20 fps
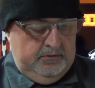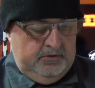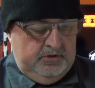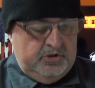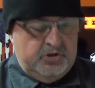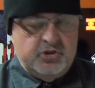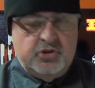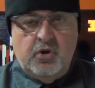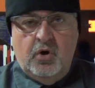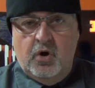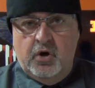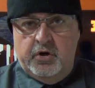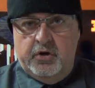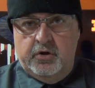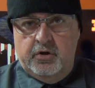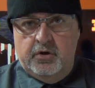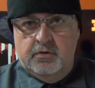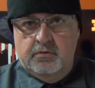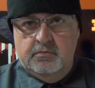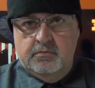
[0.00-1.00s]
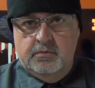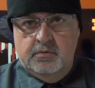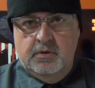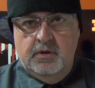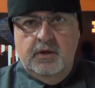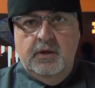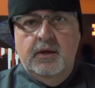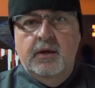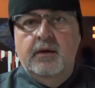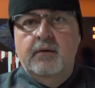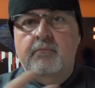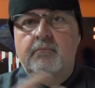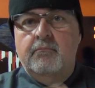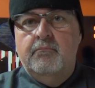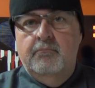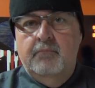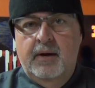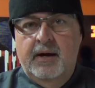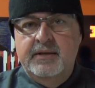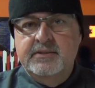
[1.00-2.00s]
starter,
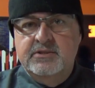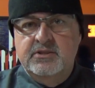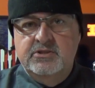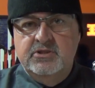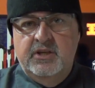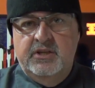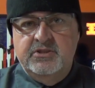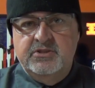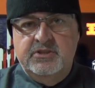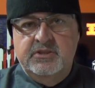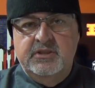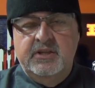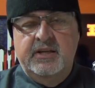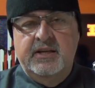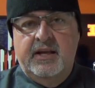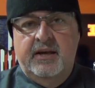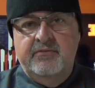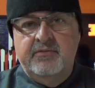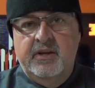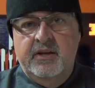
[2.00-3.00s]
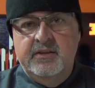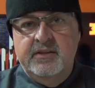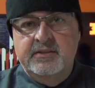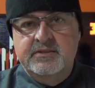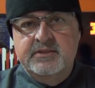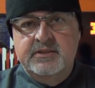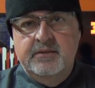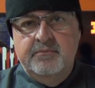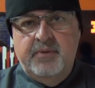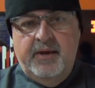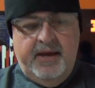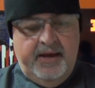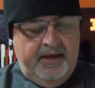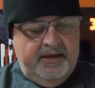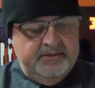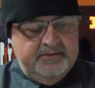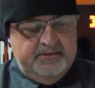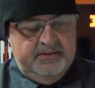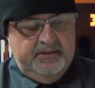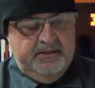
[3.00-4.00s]
my suggestion, and I've done this in the
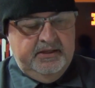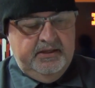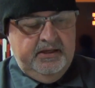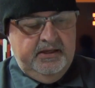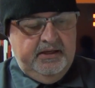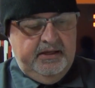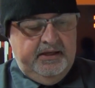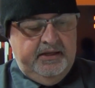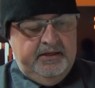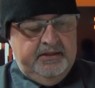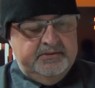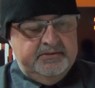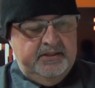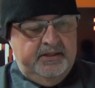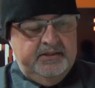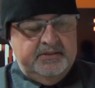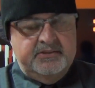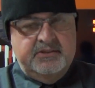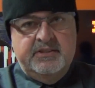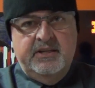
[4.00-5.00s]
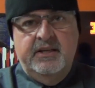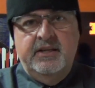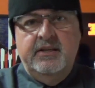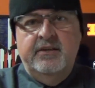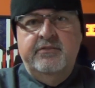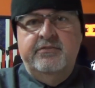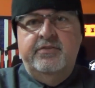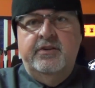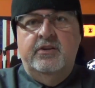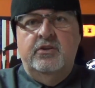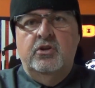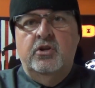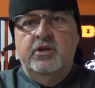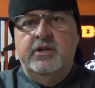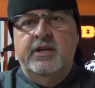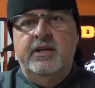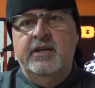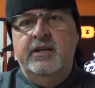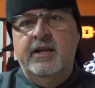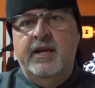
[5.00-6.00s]
past, is instead of
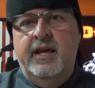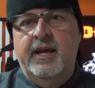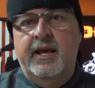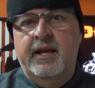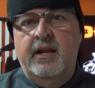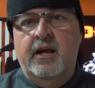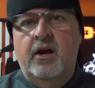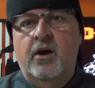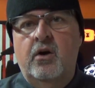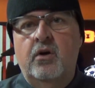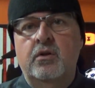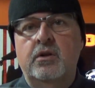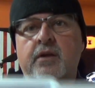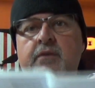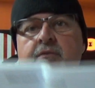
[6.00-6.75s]
looking at all